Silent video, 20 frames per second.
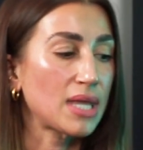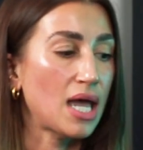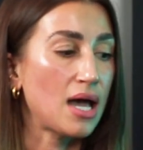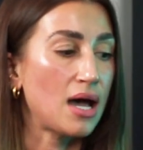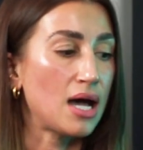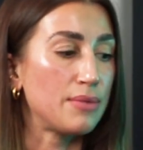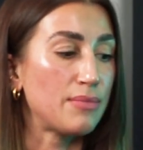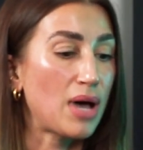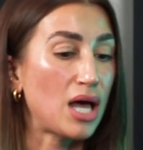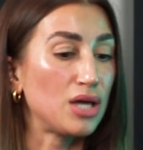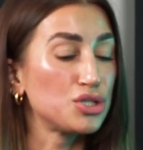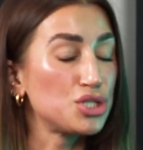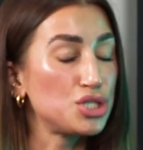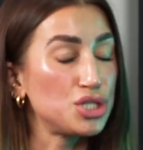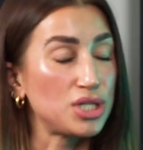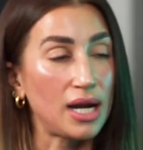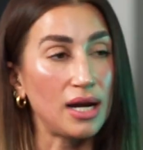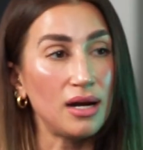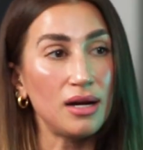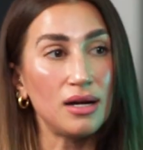I'll
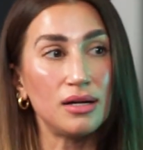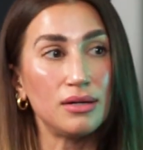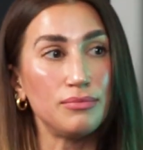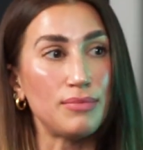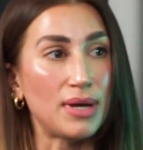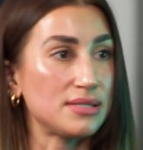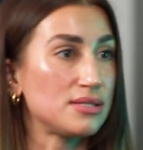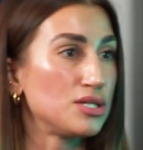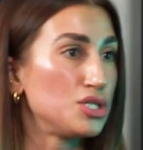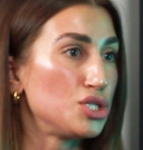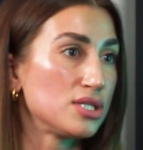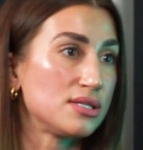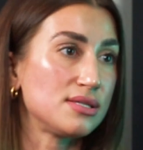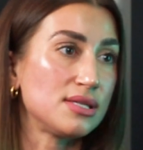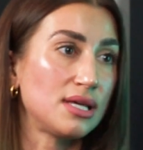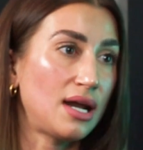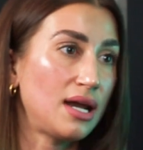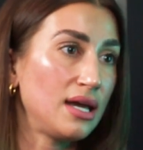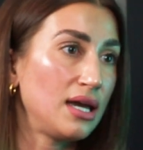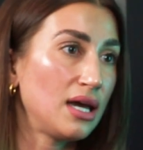share messages
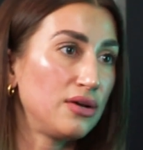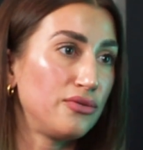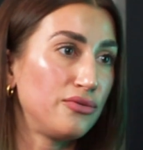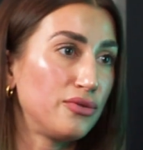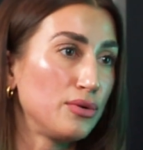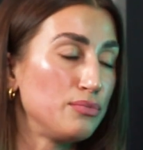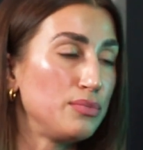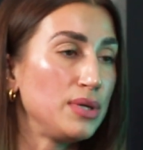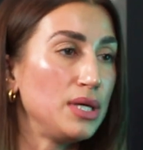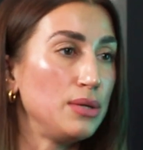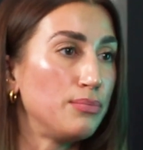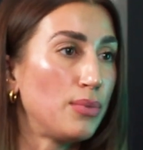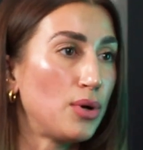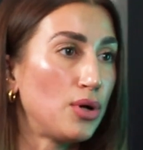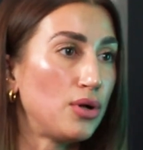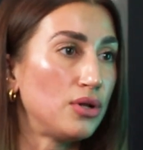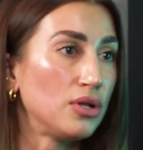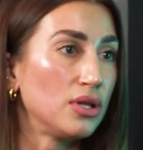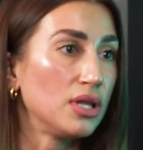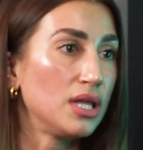that I get from
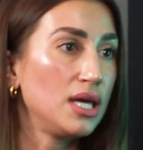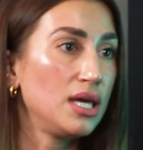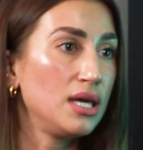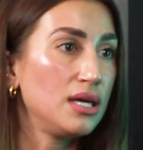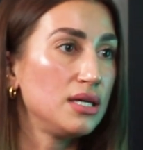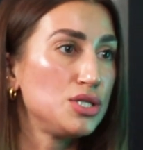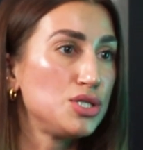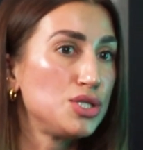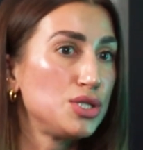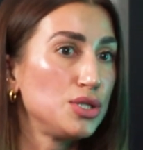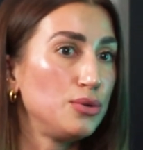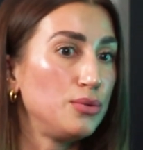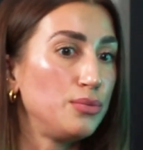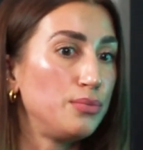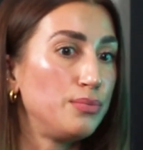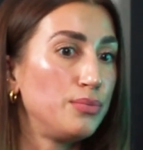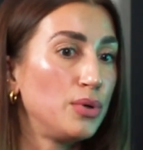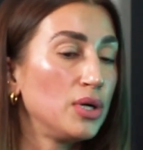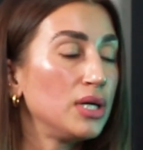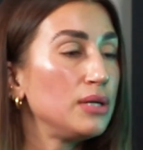people to
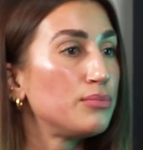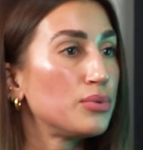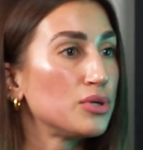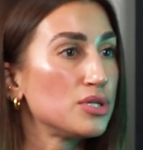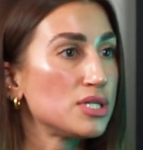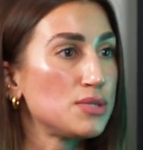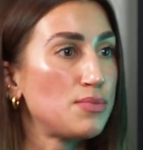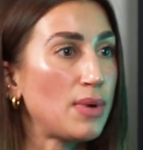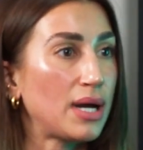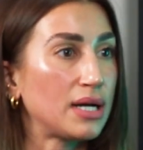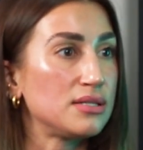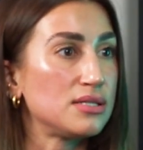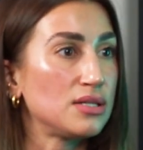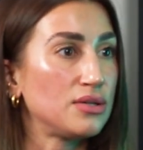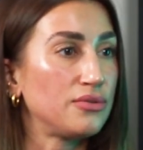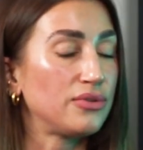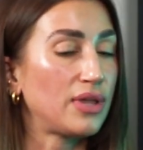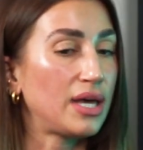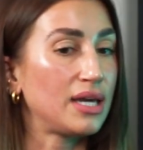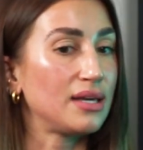put in
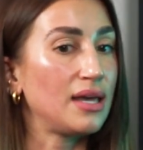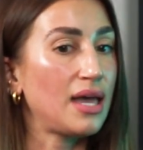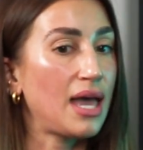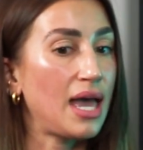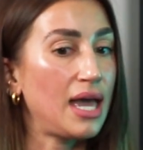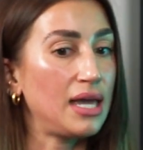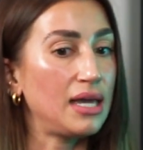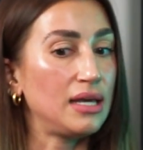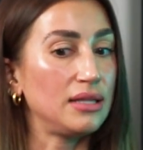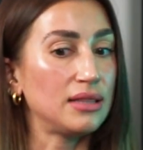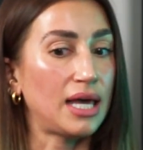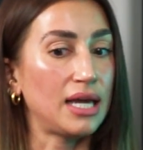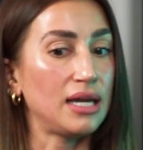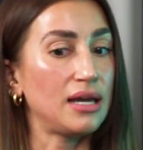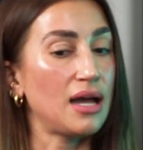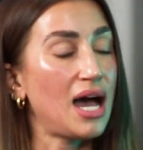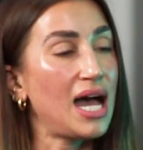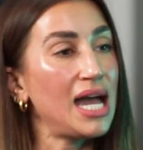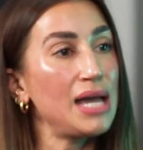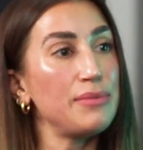perspective, like, hey,
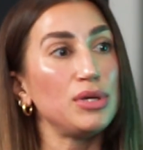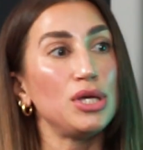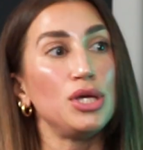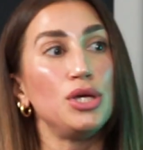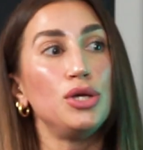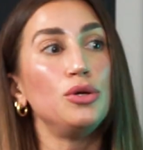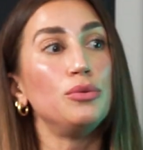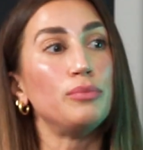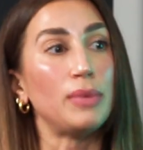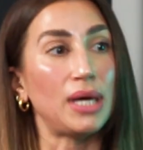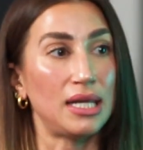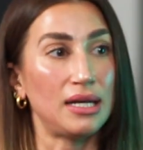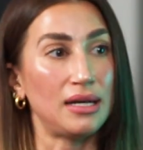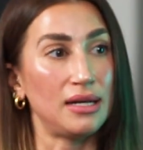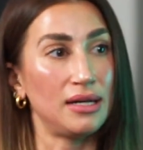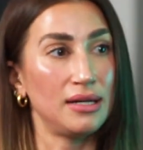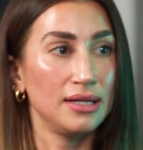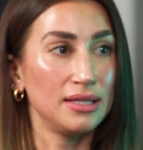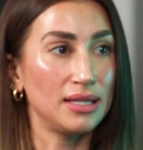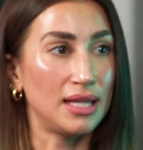like, I'm
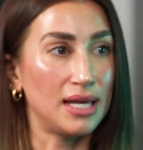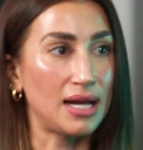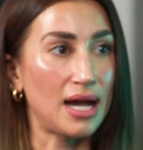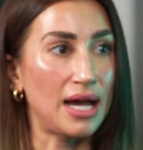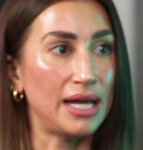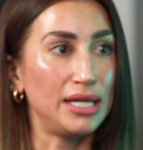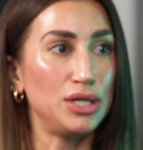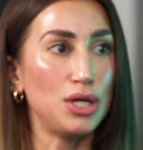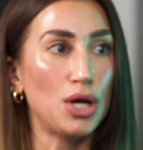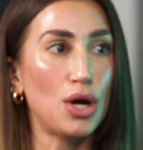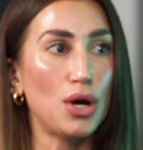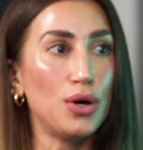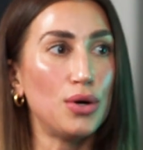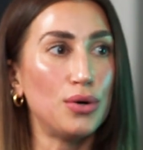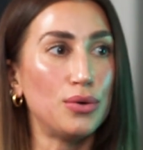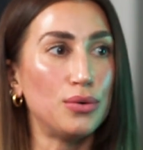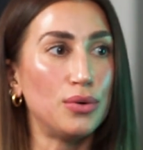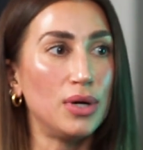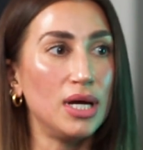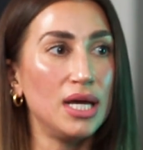human. Like, I
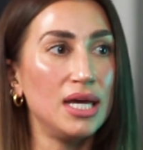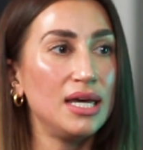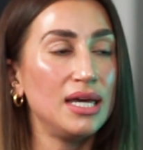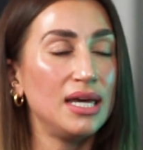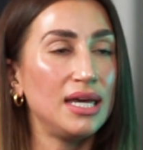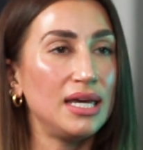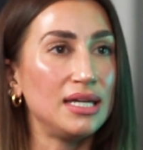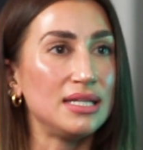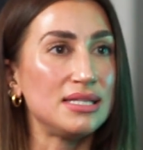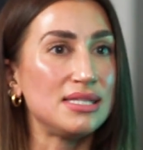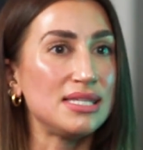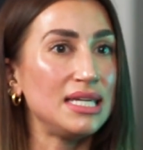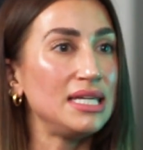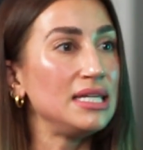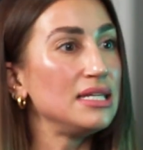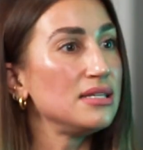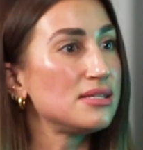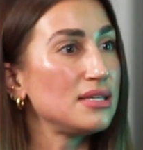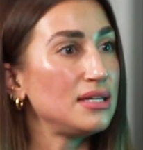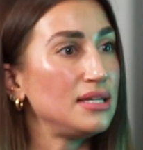know it's
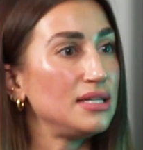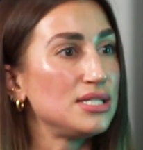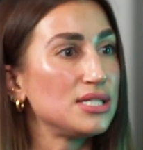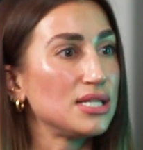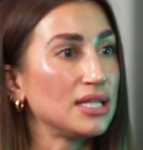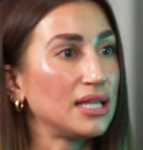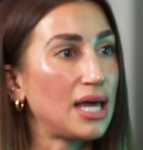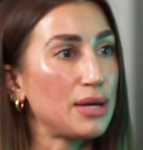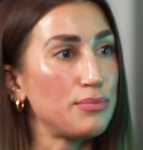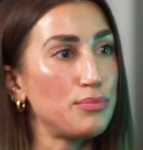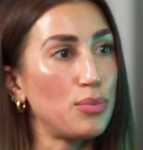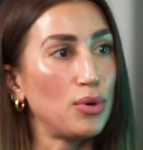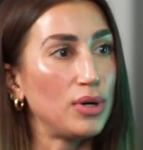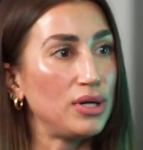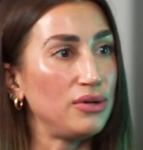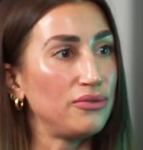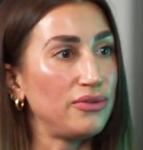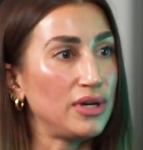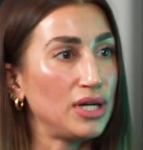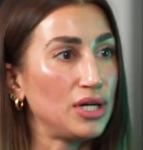easy to like
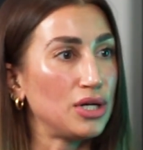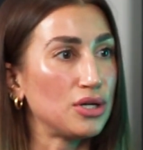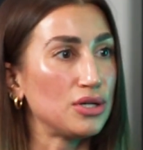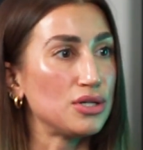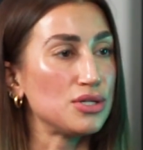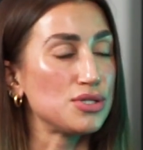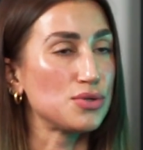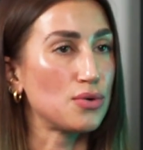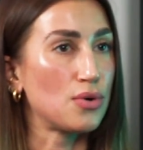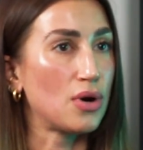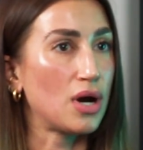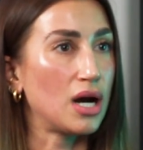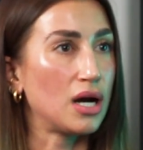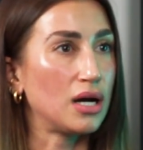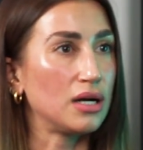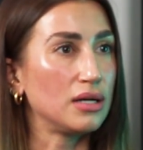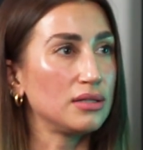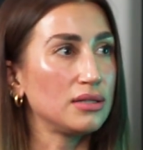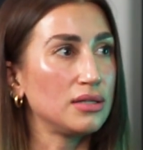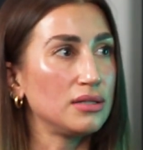point fingers
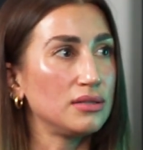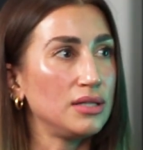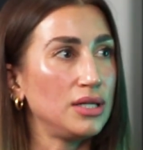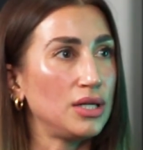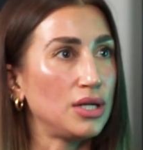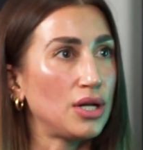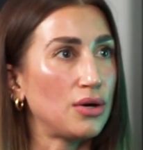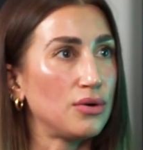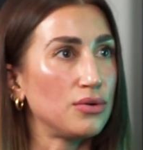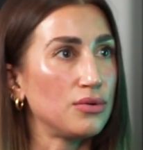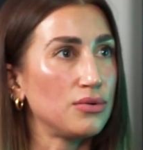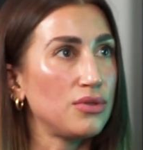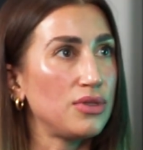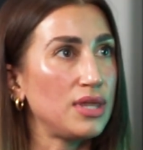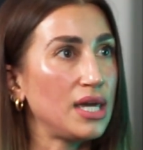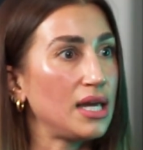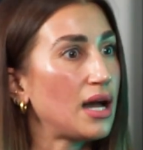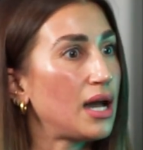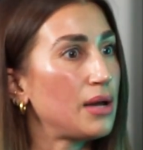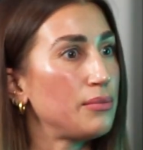or, you know,
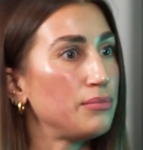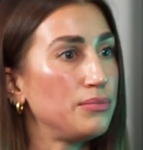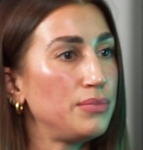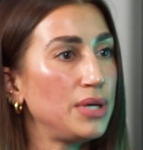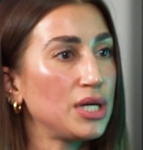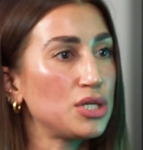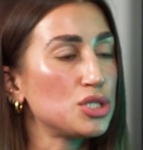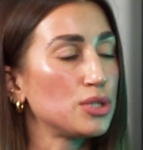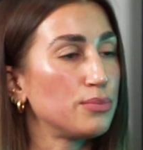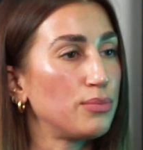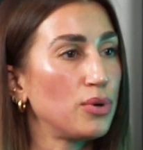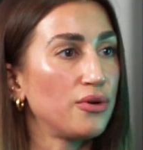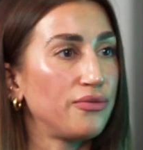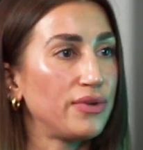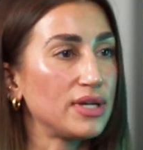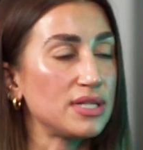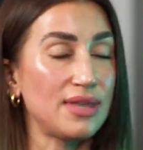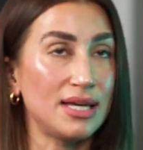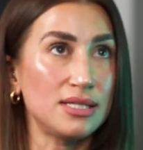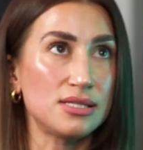think I'm picture
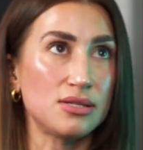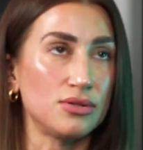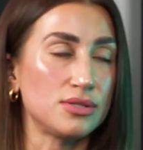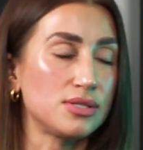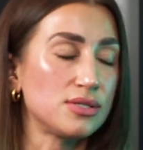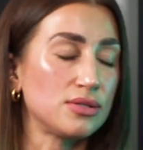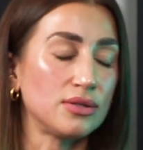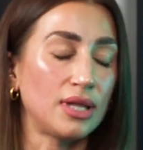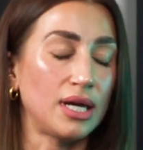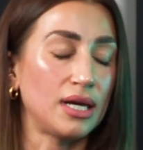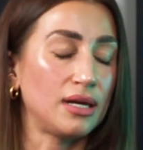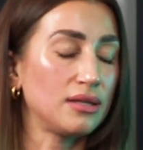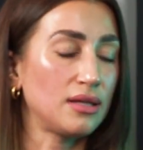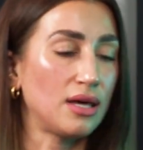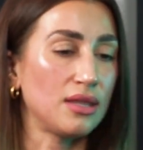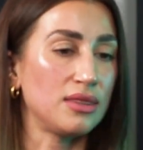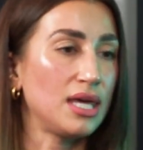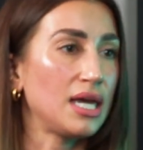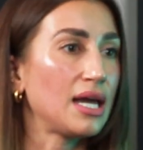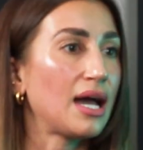perfect. That's also like
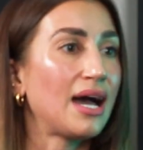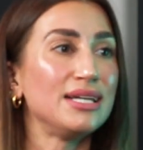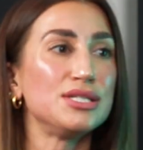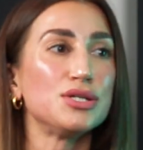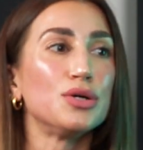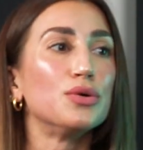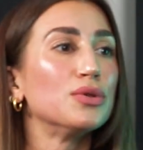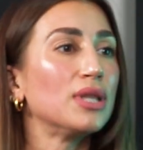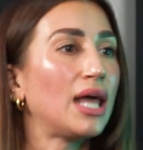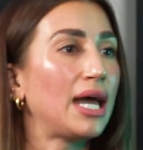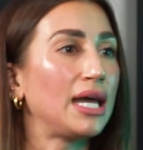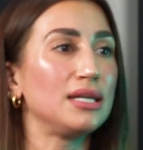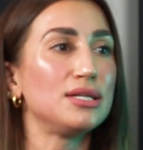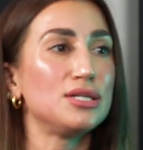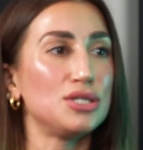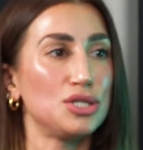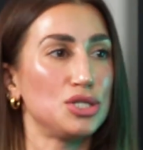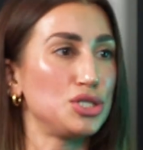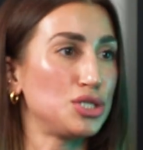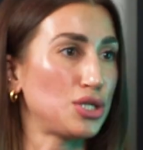a thing. I don't like
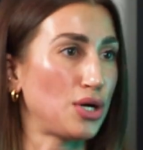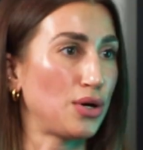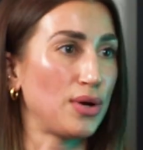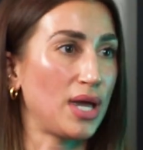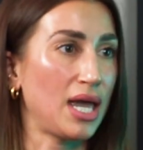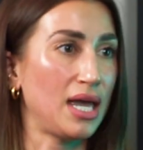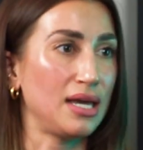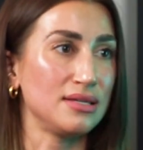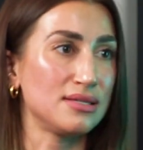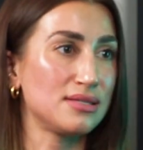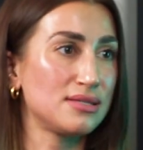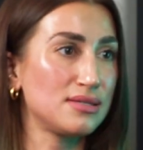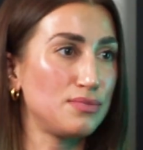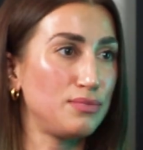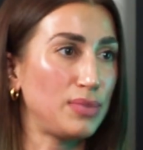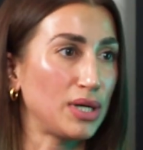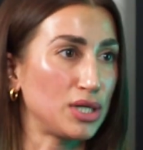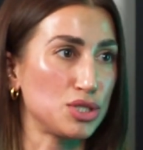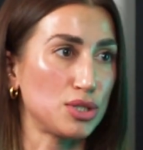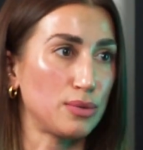to showcase
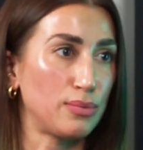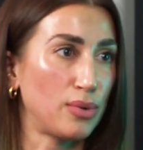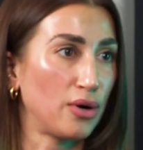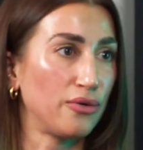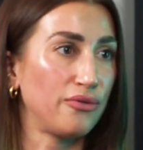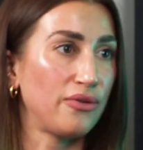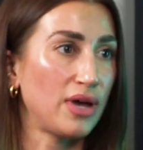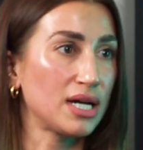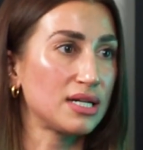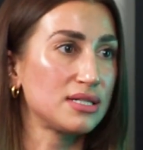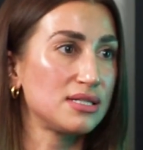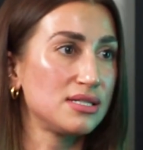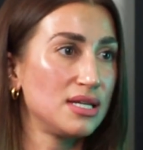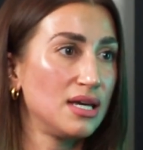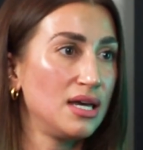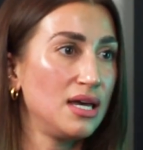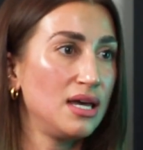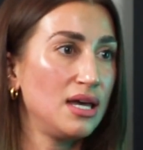picture perfect.